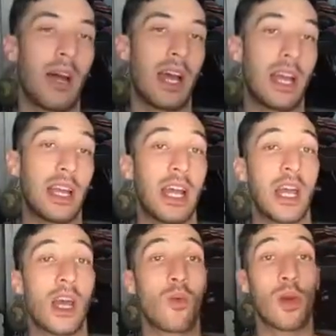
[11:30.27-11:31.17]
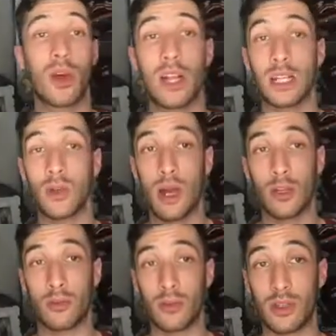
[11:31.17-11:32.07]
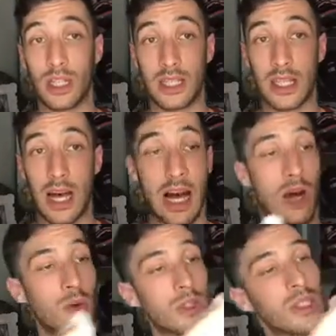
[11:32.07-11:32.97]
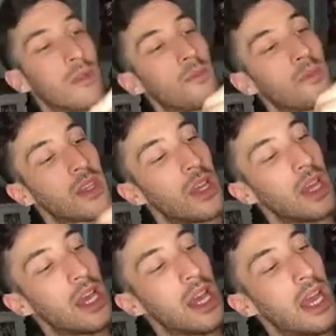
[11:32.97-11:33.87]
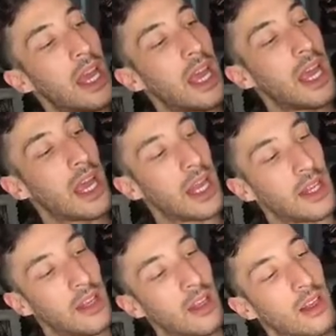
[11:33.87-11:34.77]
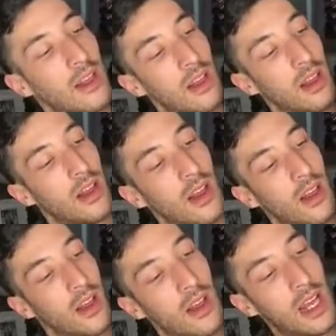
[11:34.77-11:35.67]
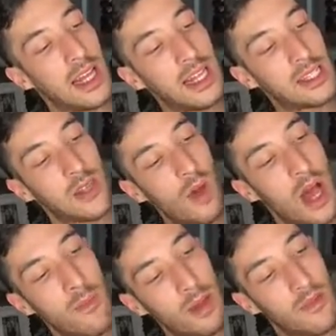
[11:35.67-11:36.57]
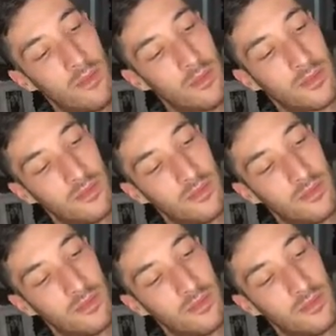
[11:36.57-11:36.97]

but we're gonna try to put this out and and let's see what happens